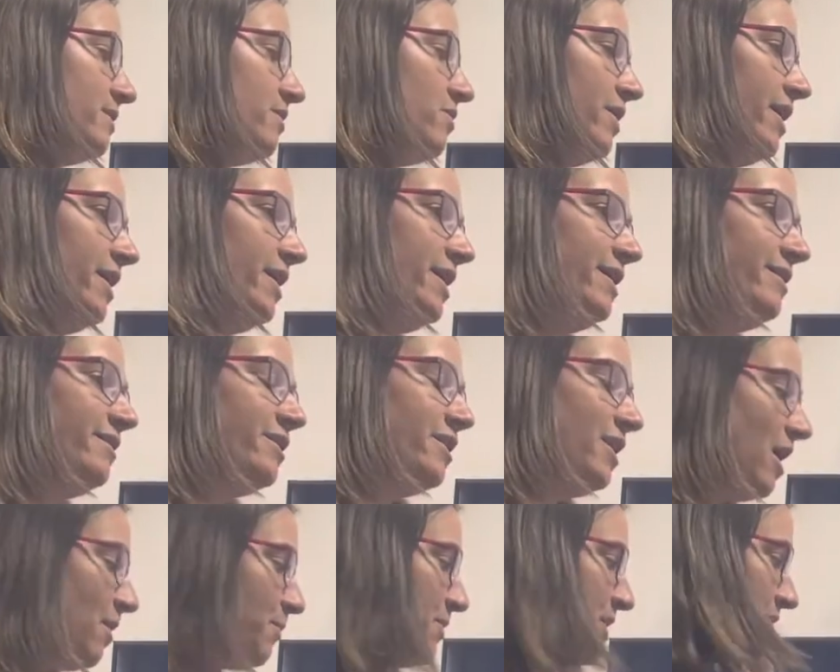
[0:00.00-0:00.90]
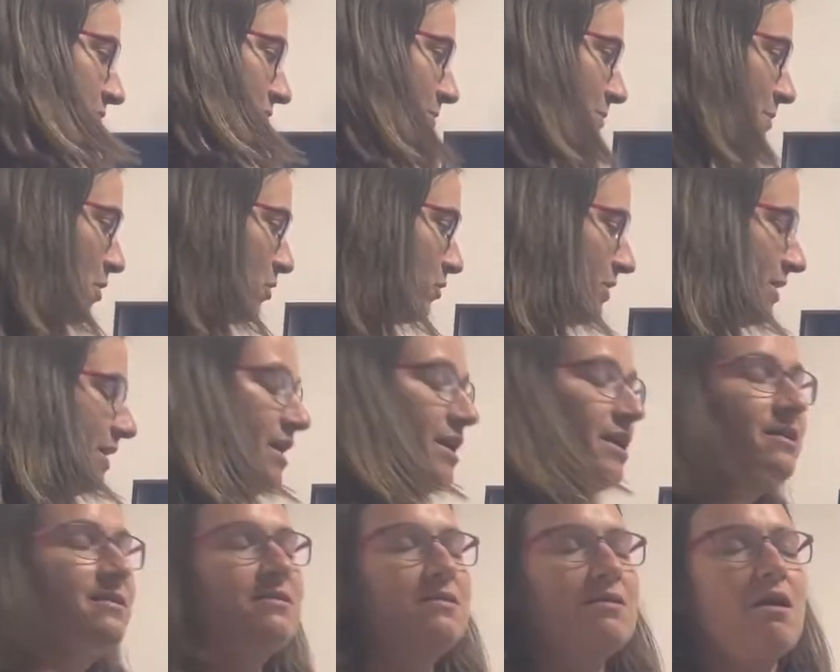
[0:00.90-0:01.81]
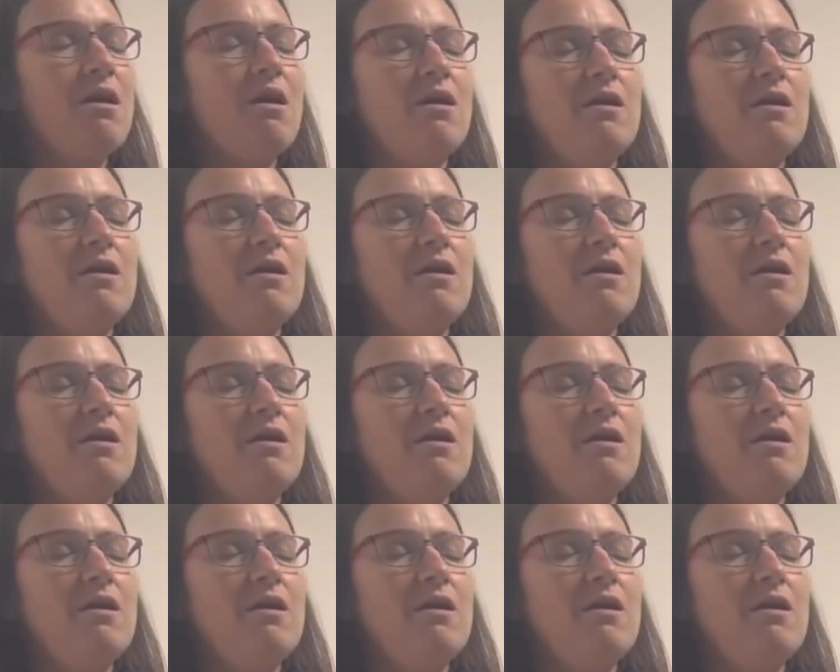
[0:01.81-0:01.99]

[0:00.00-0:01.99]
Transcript: uh, it can update remotely, it's